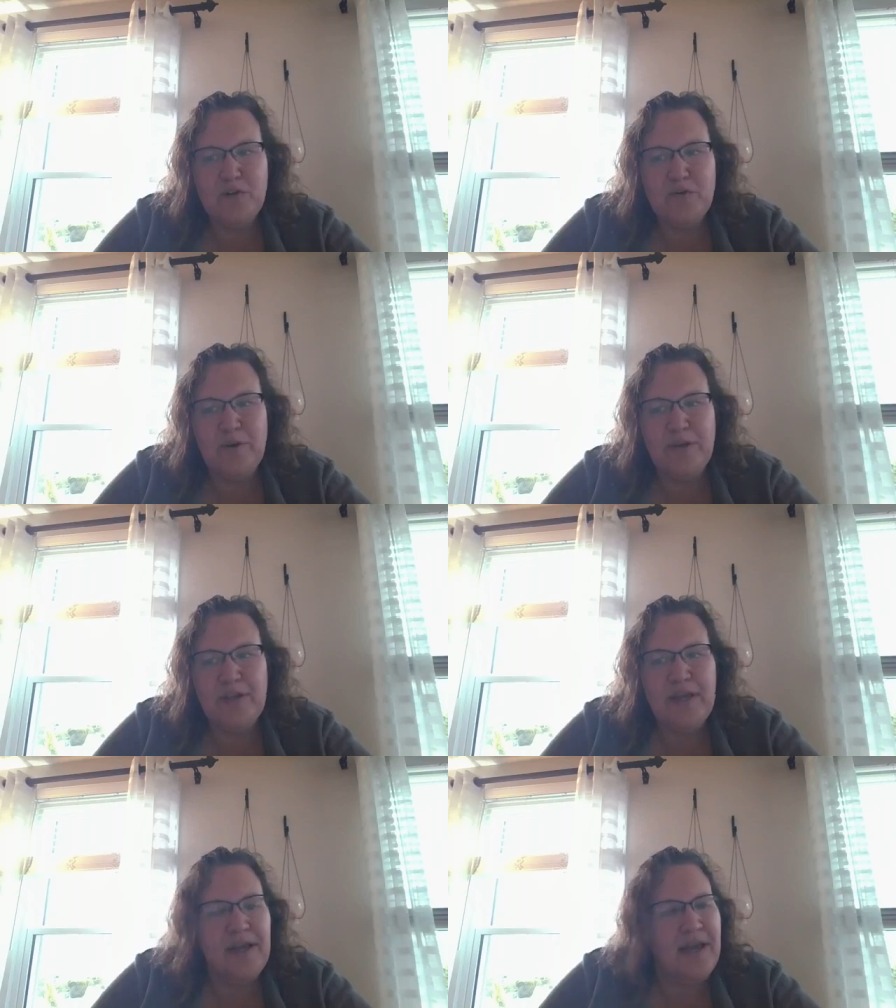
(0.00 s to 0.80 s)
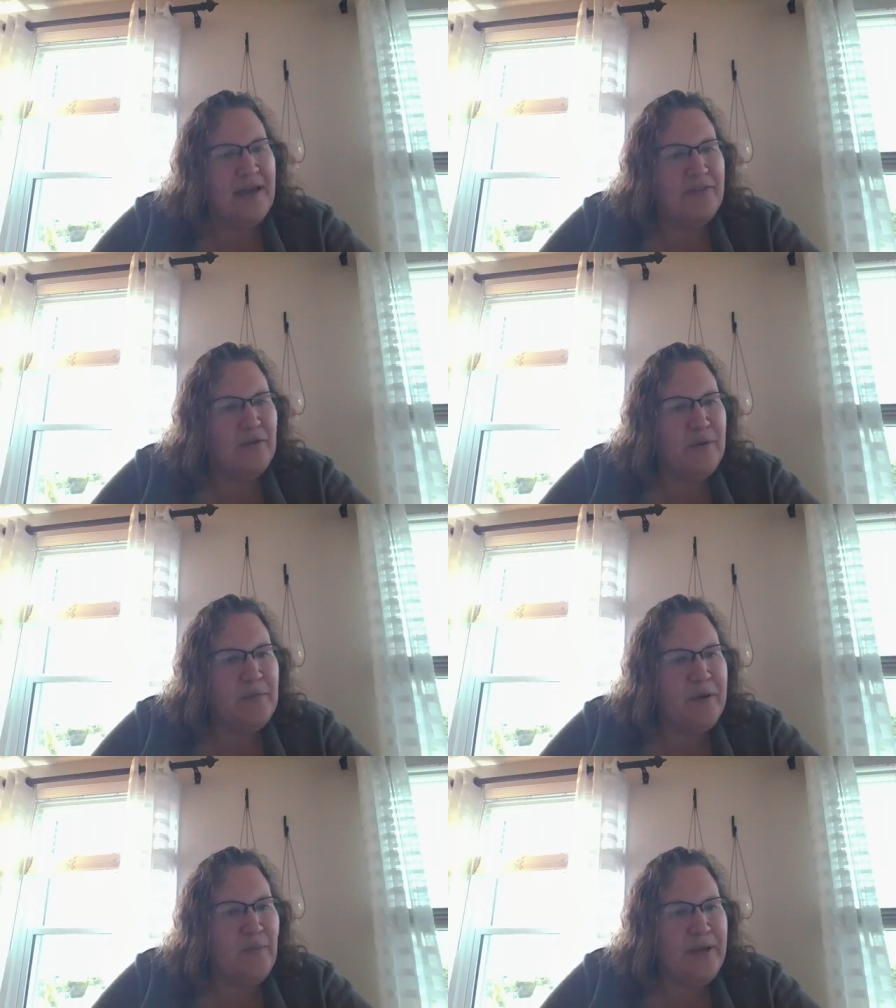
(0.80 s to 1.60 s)
virtual and there
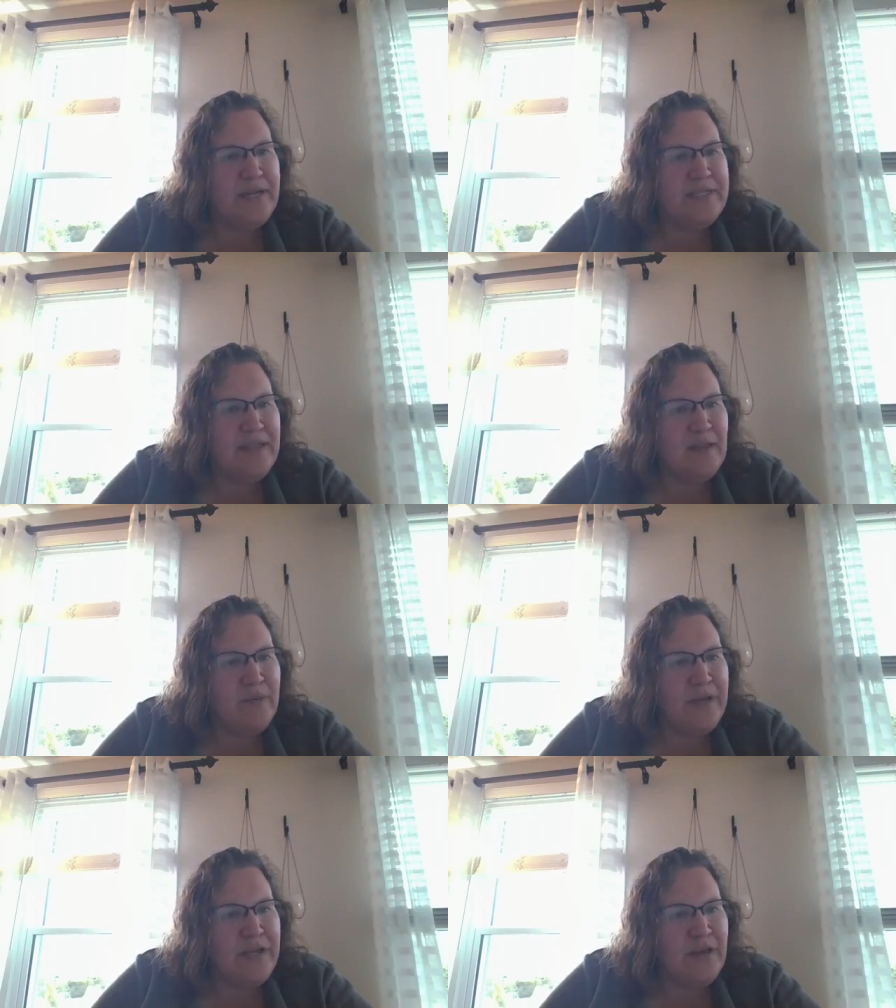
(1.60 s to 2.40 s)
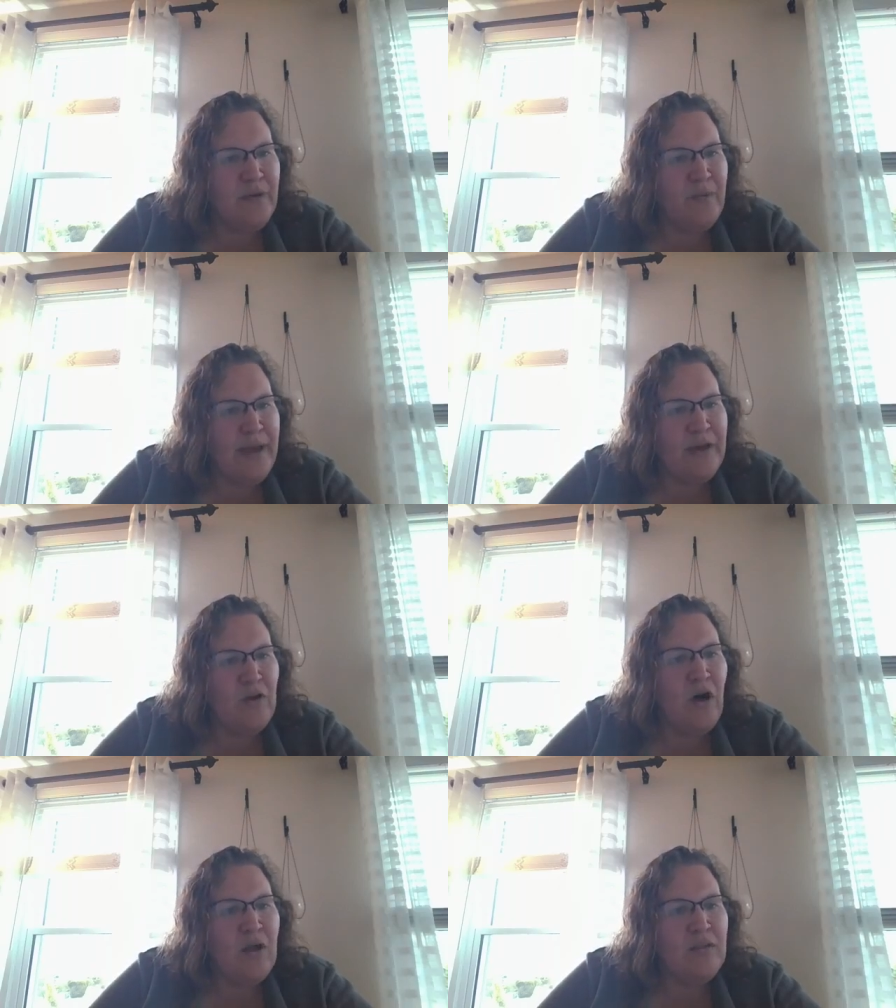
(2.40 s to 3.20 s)
will be a way to celebrate you.
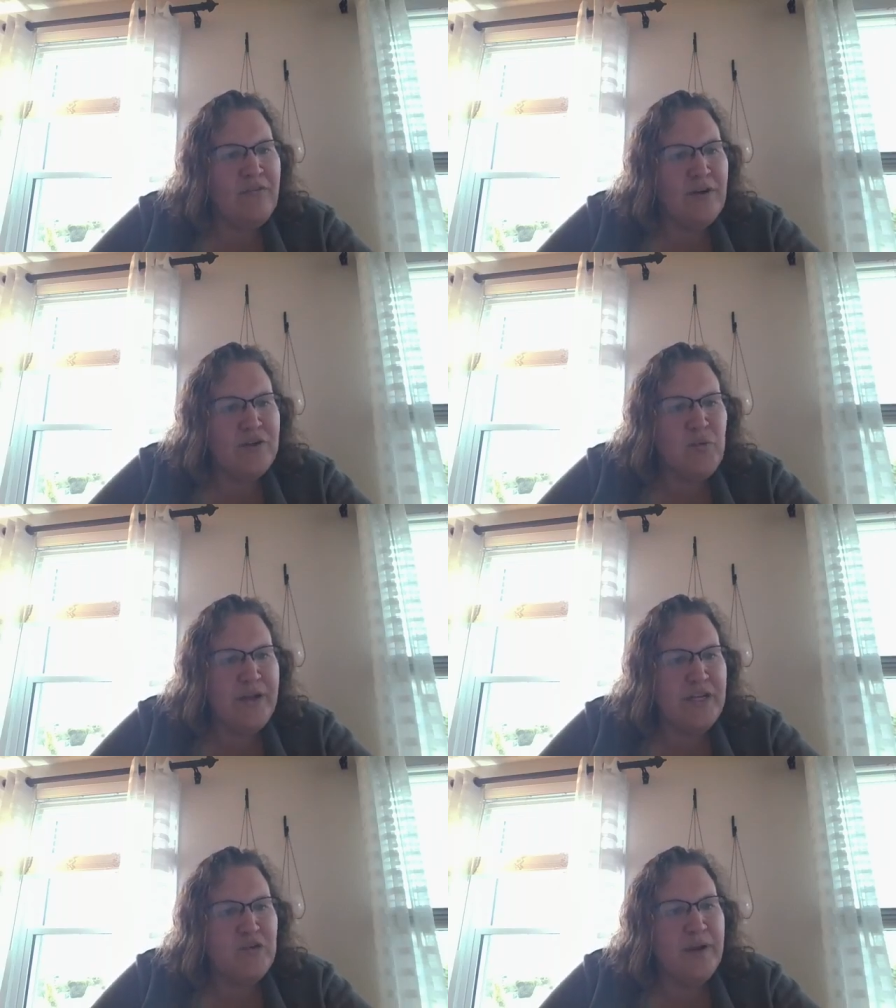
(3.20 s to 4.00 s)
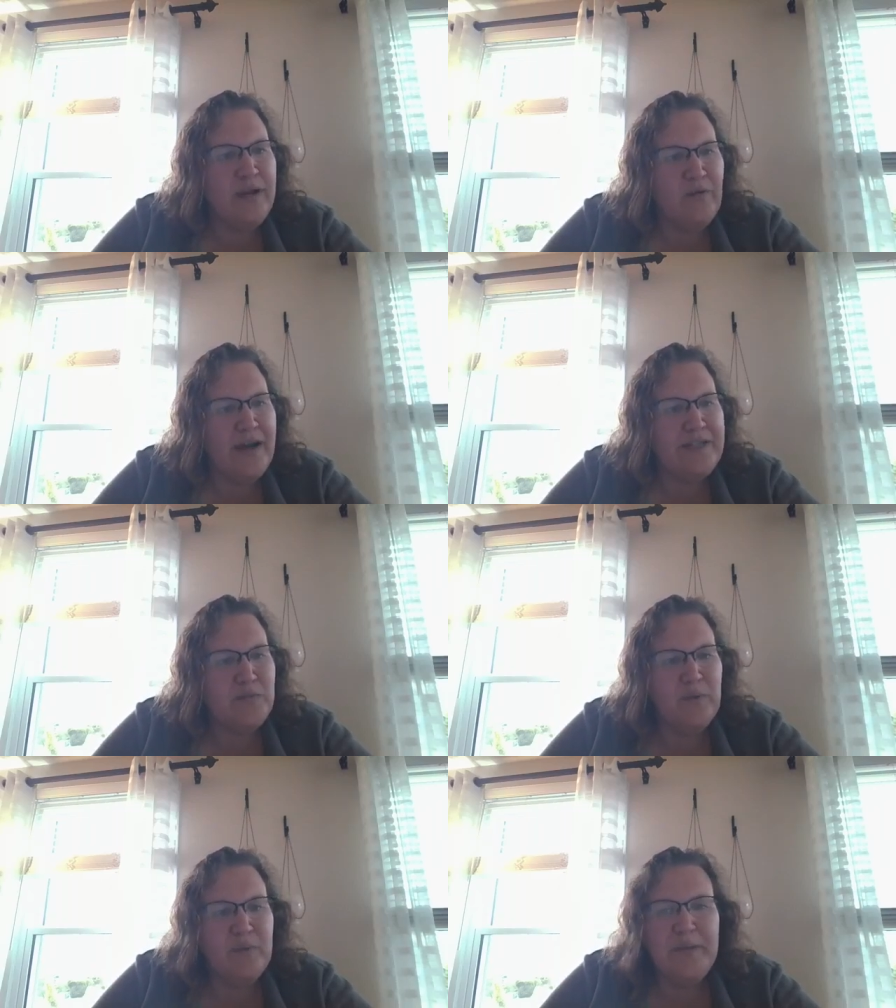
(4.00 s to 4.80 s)
And all of our 2020
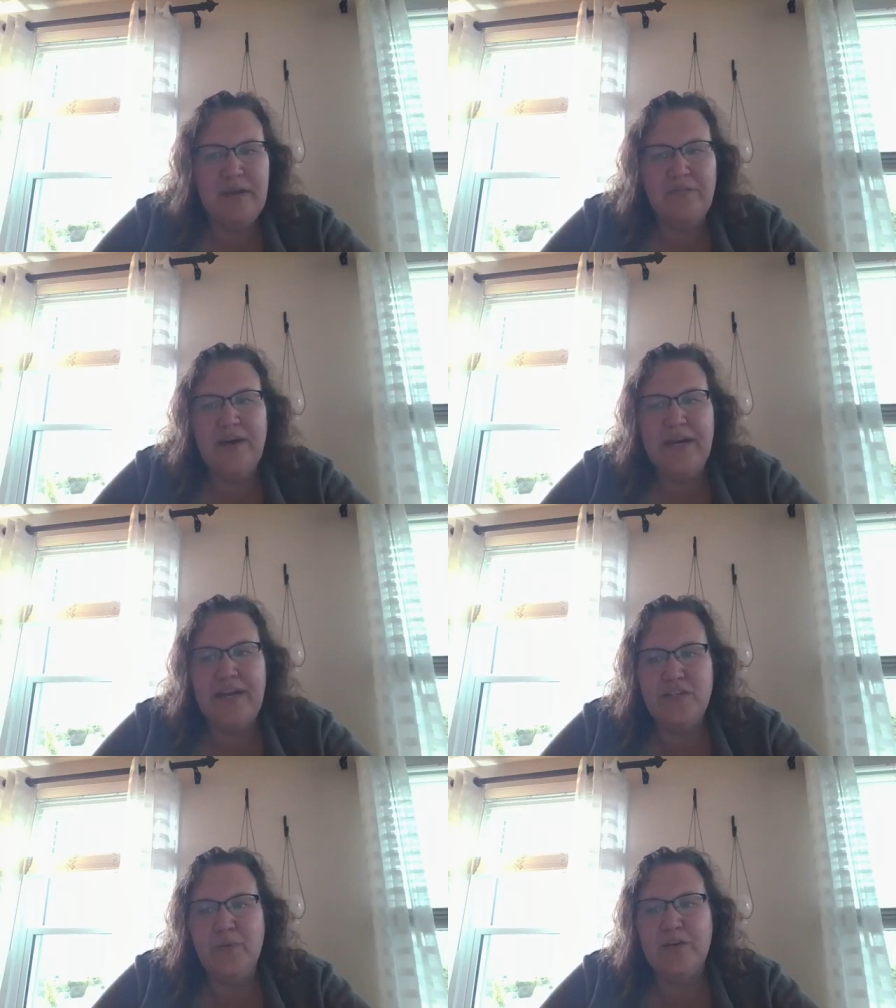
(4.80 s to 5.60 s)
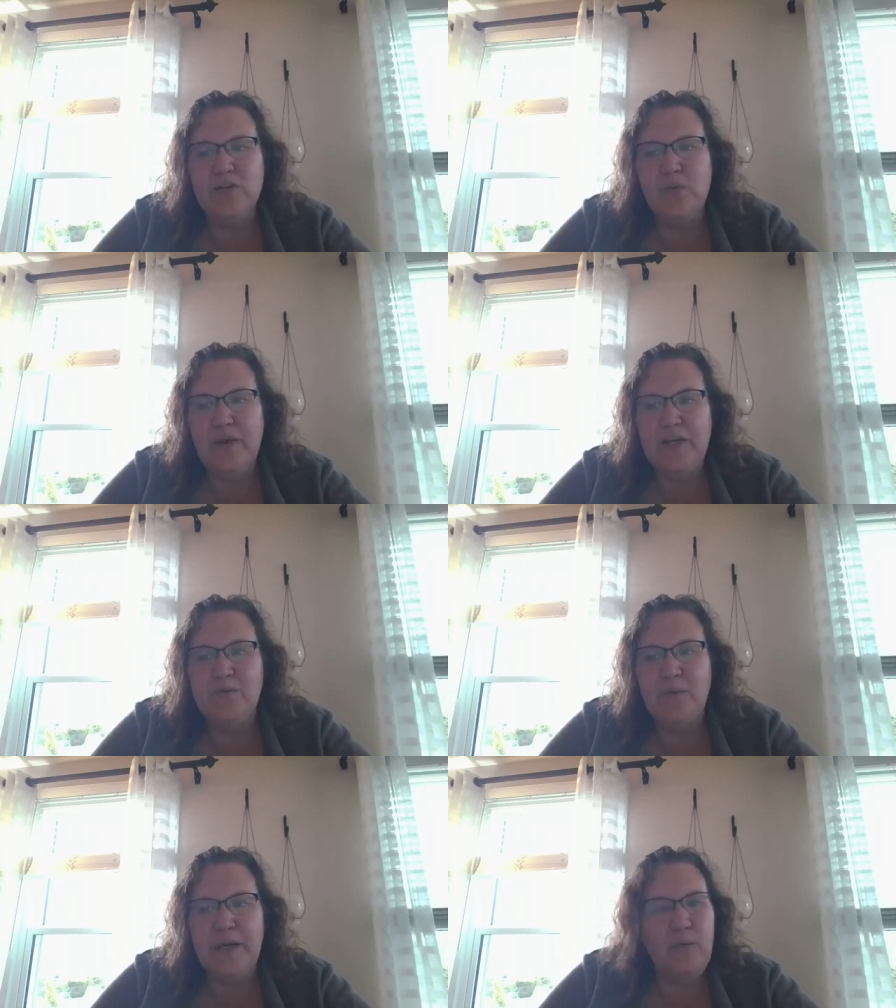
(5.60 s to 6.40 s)
grads will be invited to our
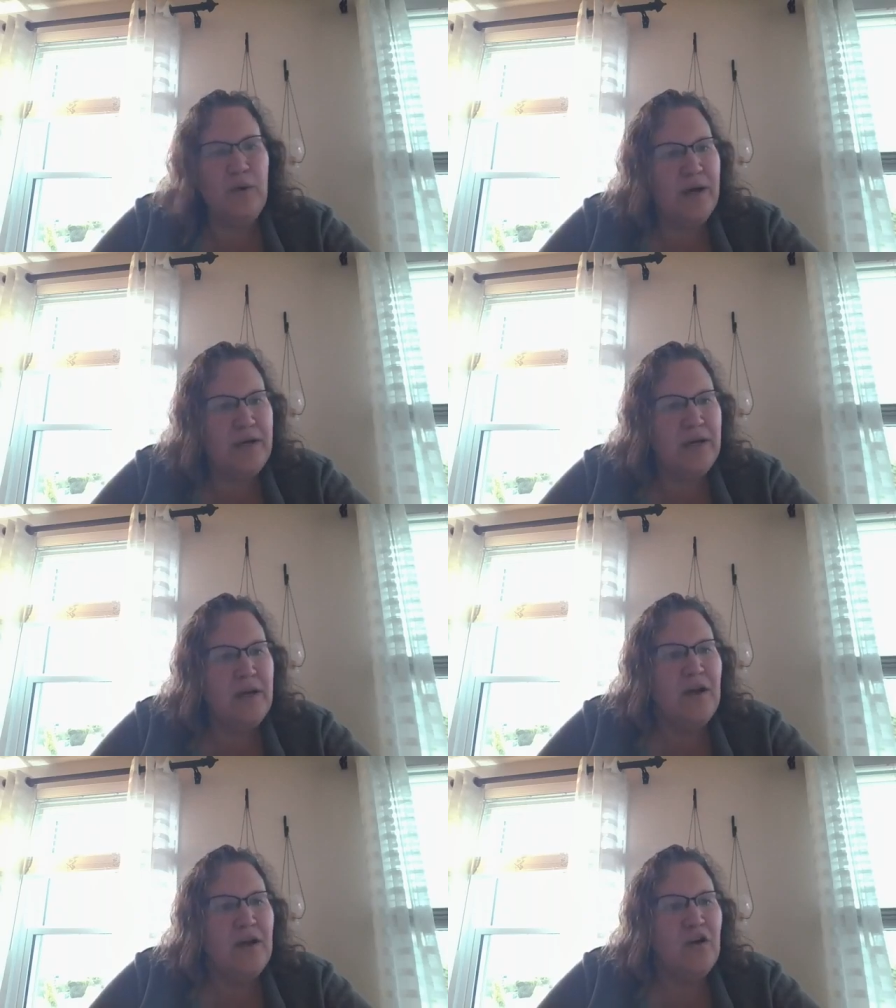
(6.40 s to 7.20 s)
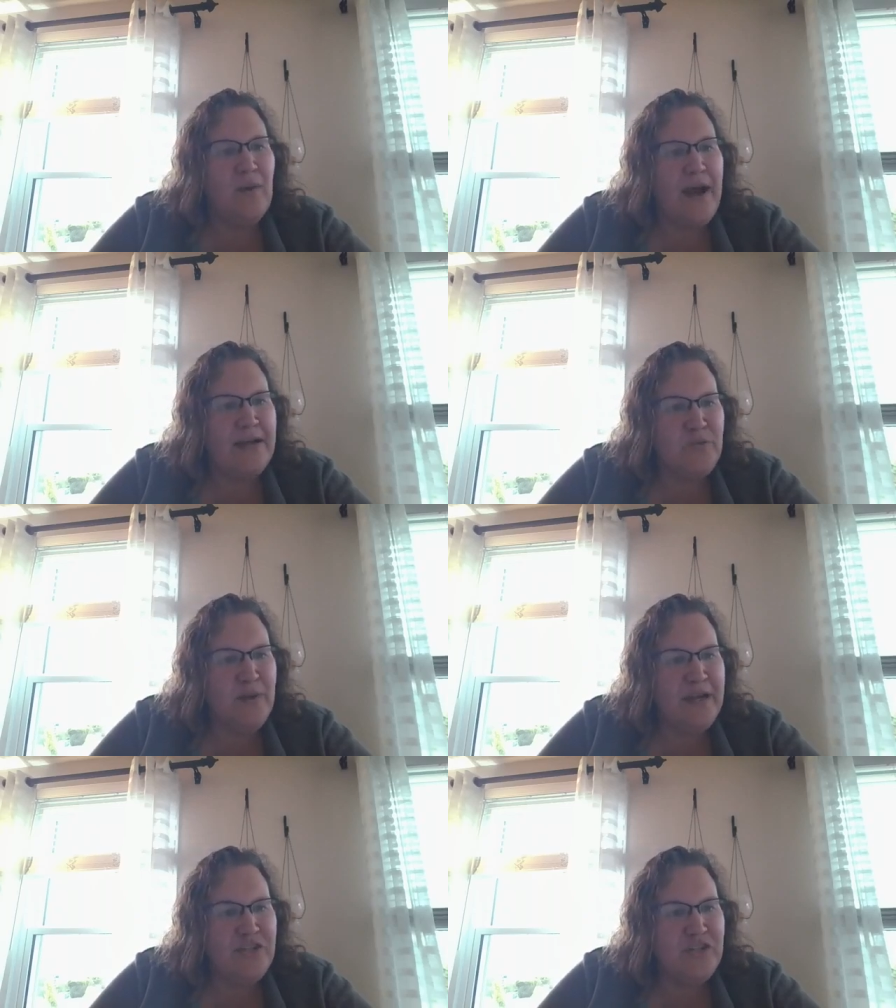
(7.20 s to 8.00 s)
2021
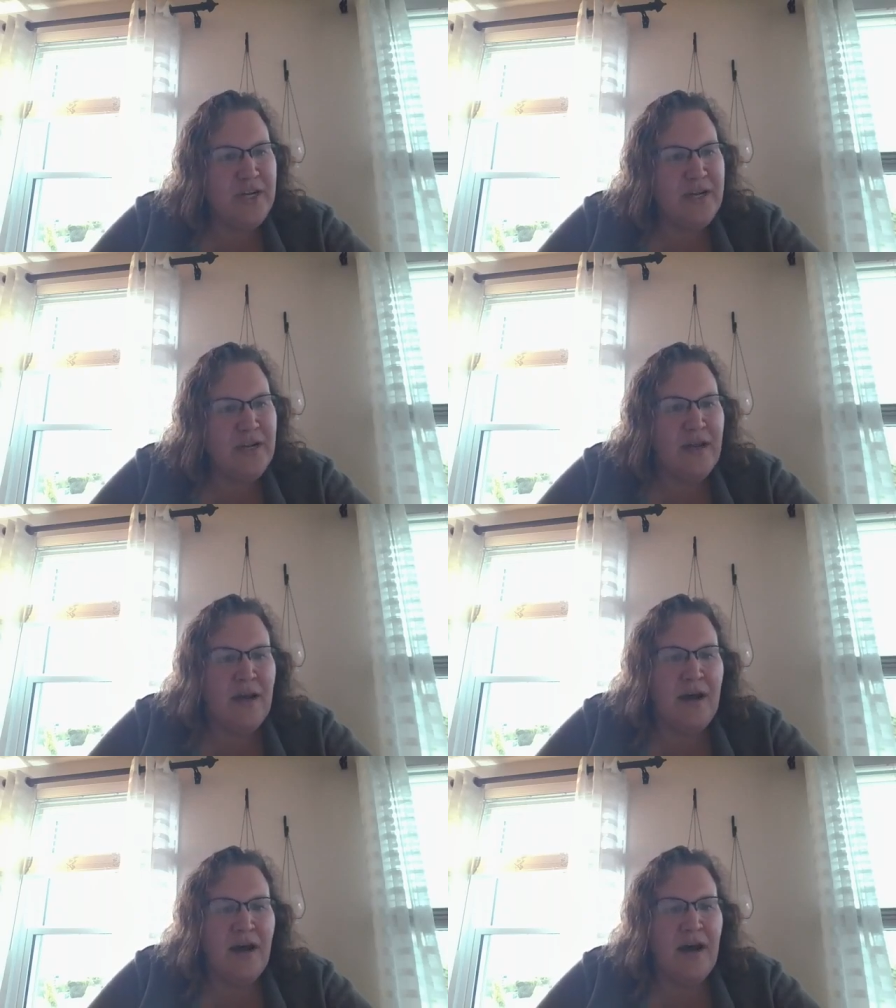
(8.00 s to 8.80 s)
graduation.